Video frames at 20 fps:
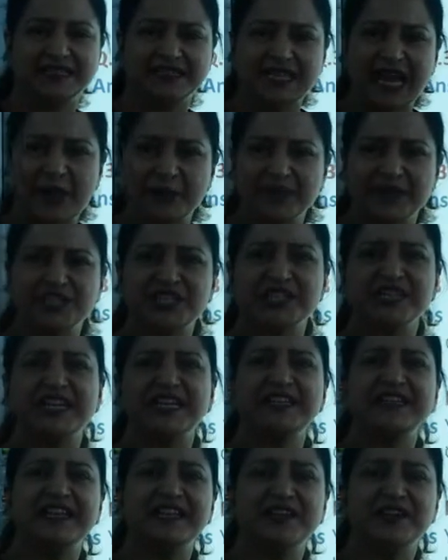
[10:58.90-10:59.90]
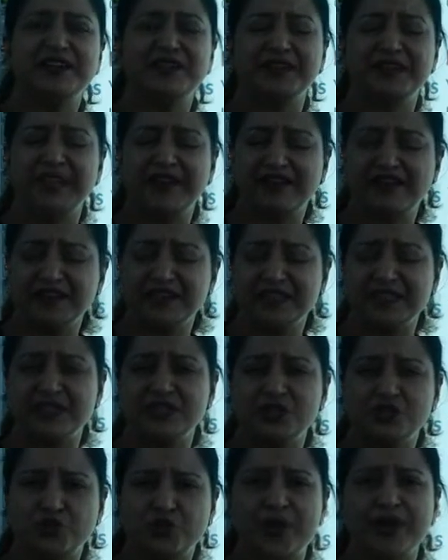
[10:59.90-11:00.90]
damaging and they are
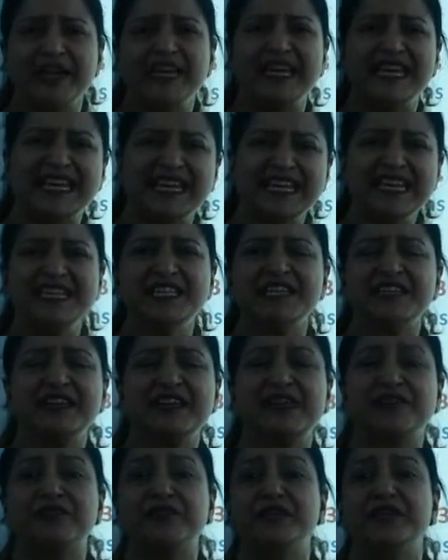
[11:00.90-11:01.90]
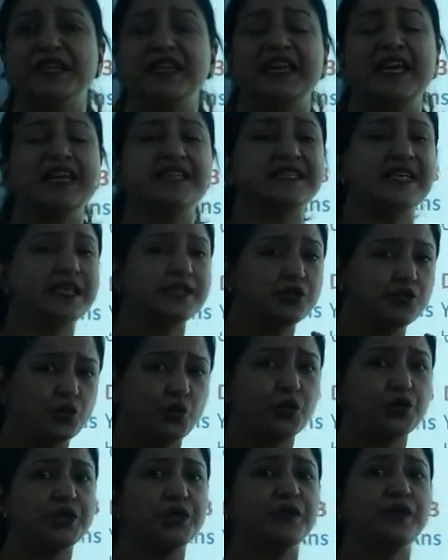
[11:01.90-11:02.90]
destroying each and everything, as I
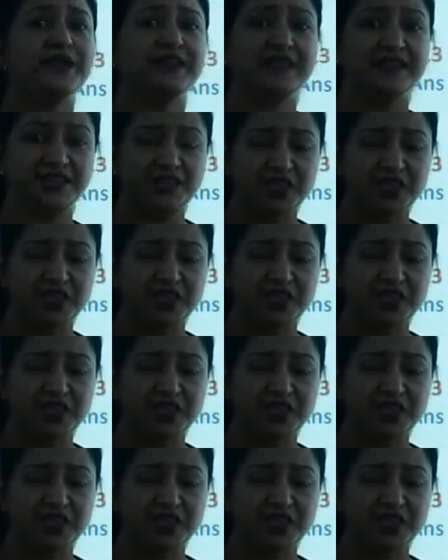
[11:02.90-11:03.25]
told you in the